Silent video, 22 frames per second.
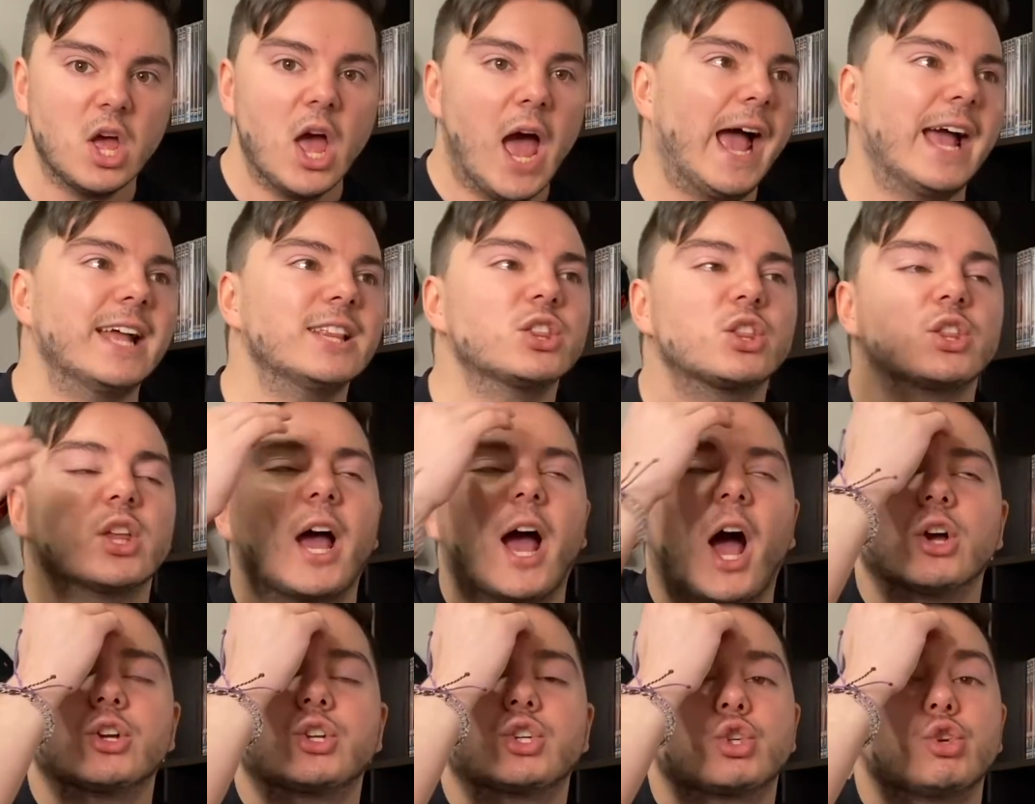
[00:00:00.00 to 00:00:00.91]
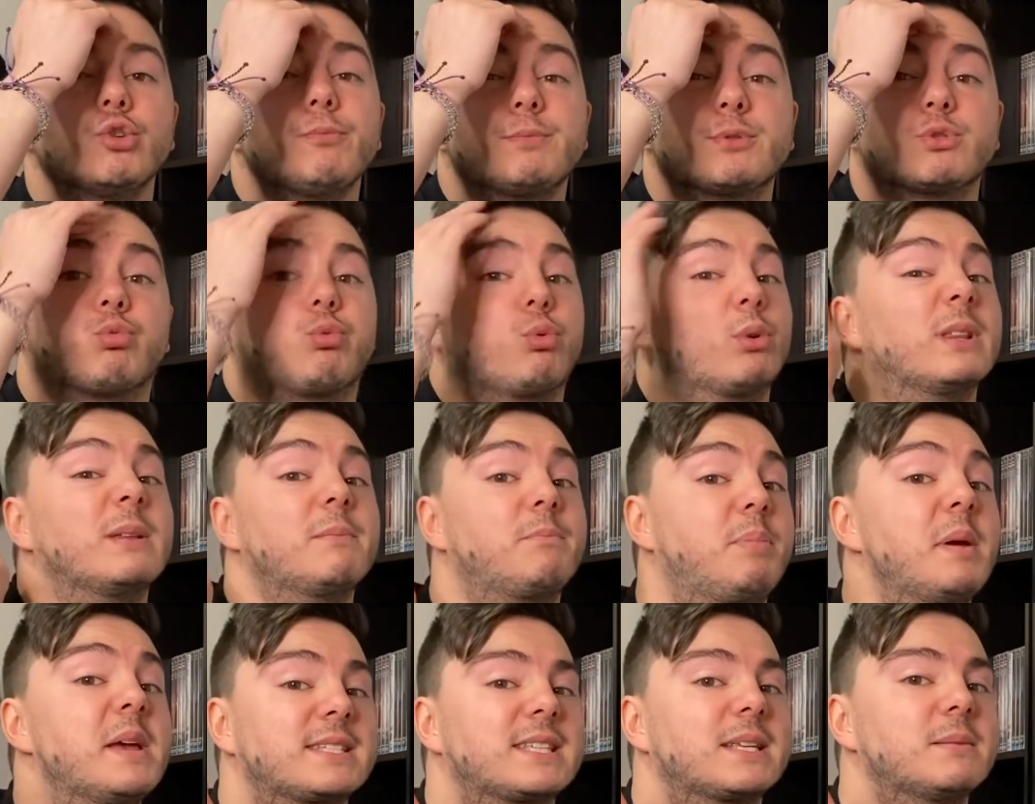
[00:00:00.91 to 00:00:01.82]
And Shoop's really
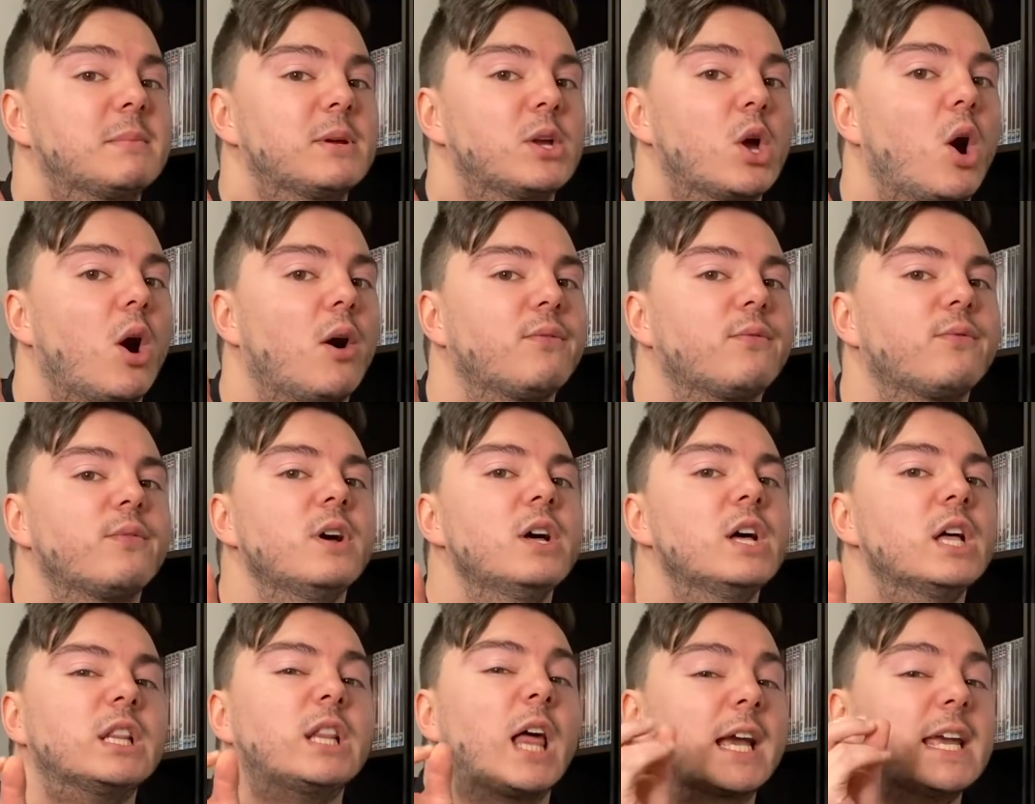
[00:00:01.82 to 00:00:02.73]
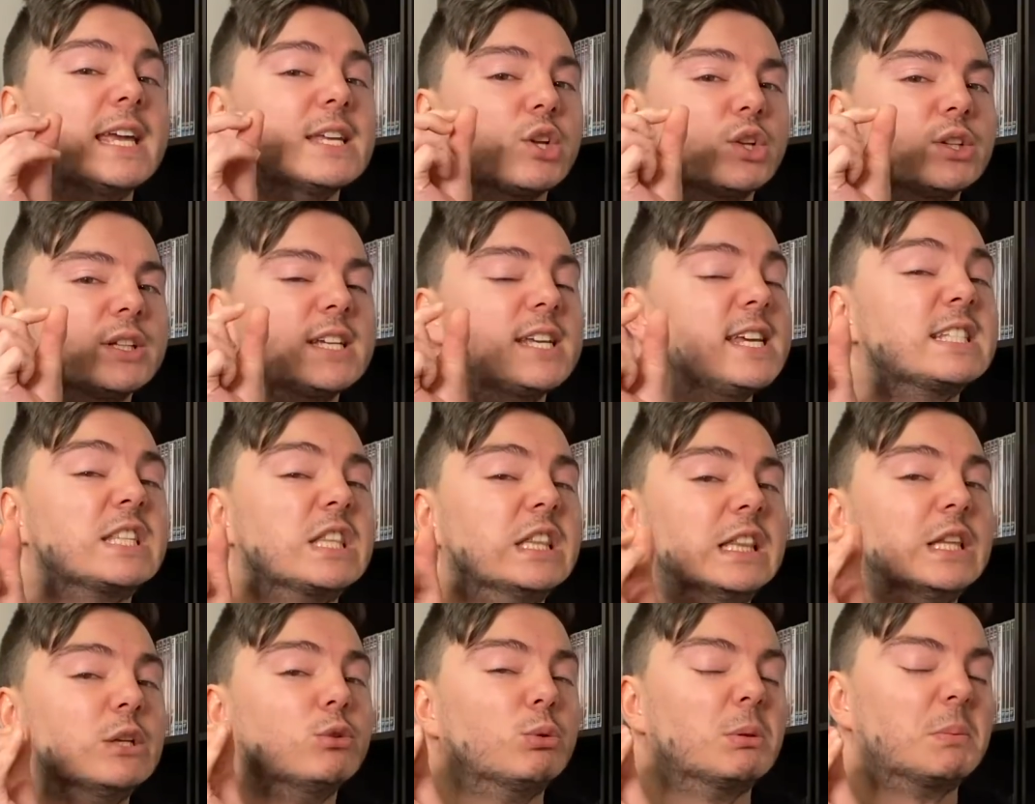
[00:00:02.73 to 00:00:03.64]
pissing me off. Like, he's
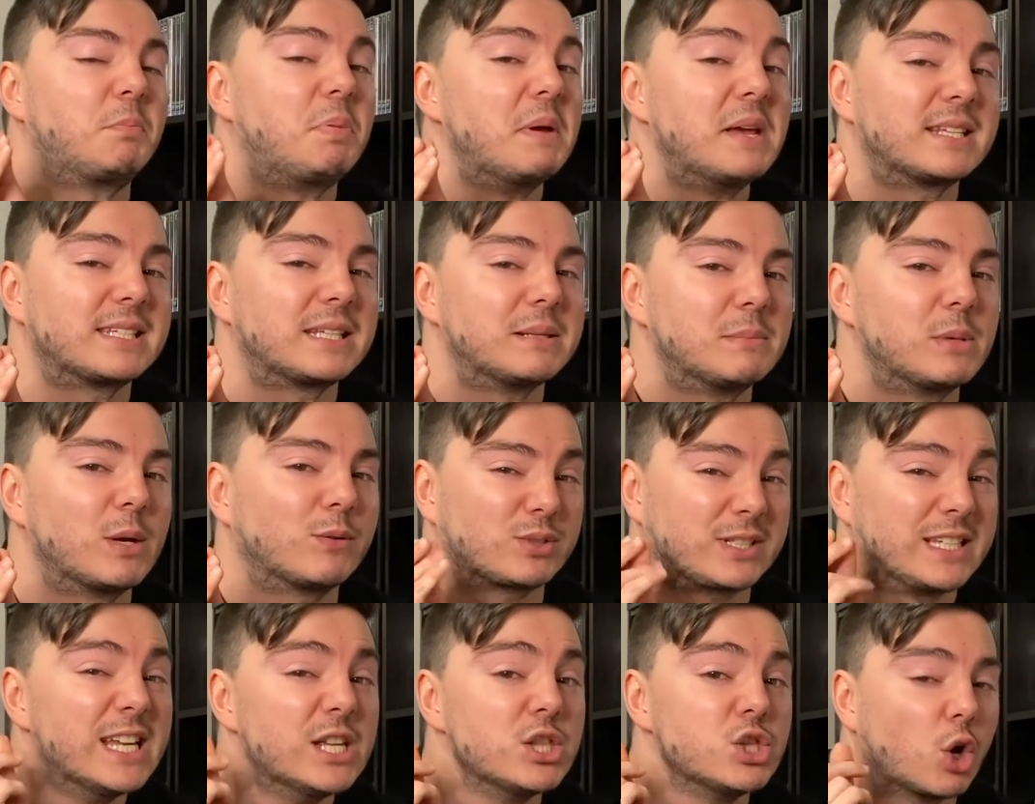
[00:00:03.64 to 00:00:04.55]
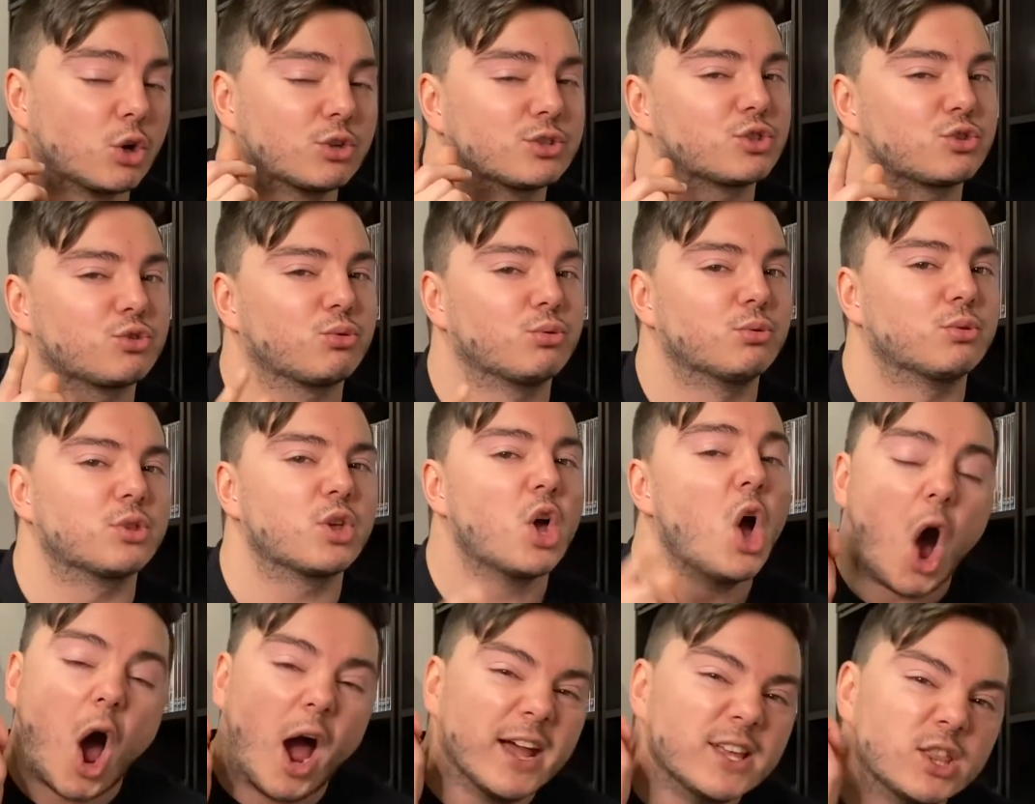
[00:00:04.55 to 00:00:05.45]
literally pissing me off because he knows the truth.
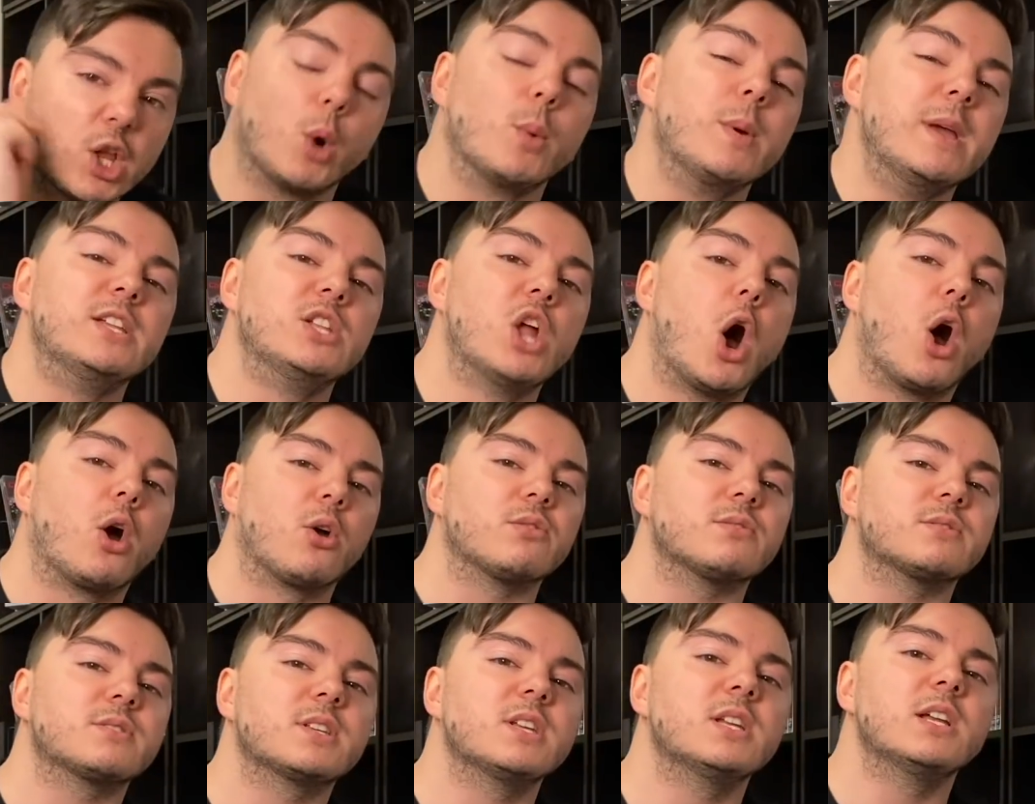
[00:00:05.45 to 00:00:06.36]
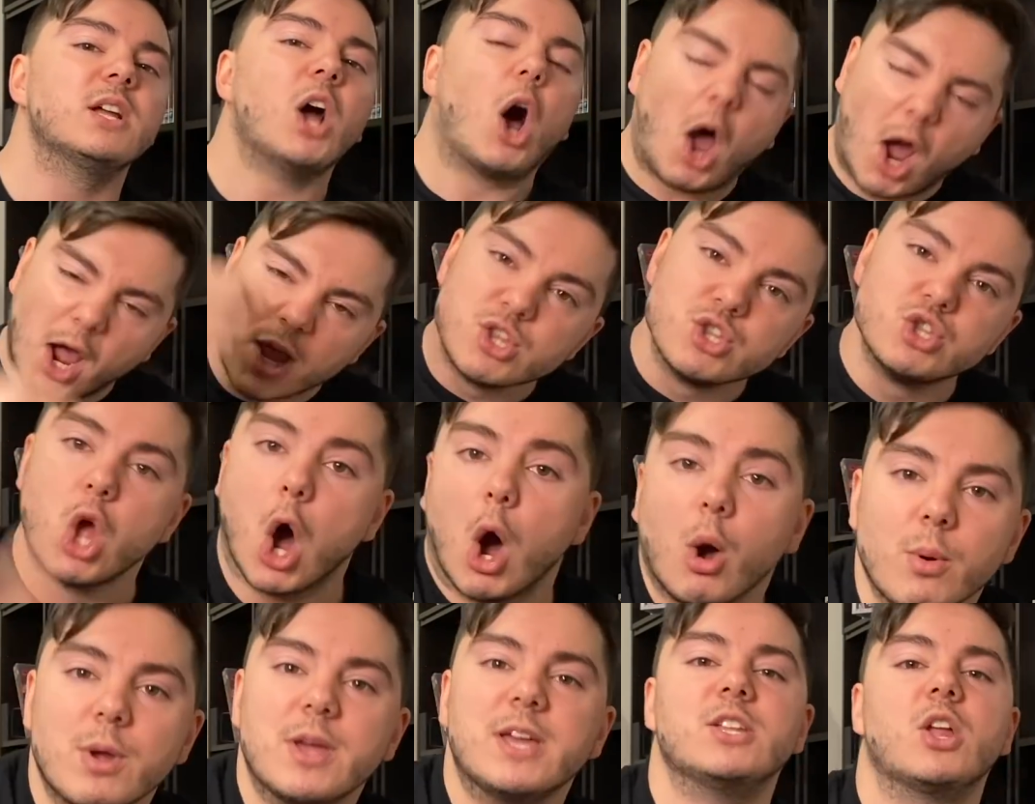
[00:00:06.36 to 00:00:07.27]
I know he knows. I
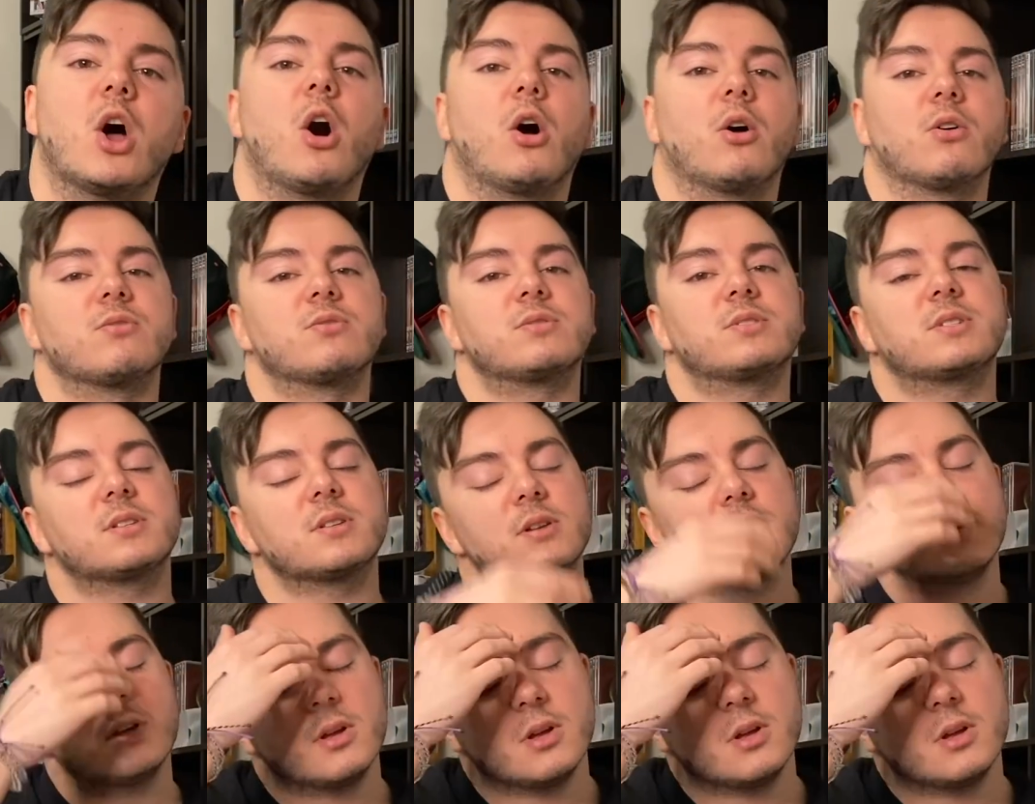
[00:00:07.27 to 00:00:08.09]
know he knows.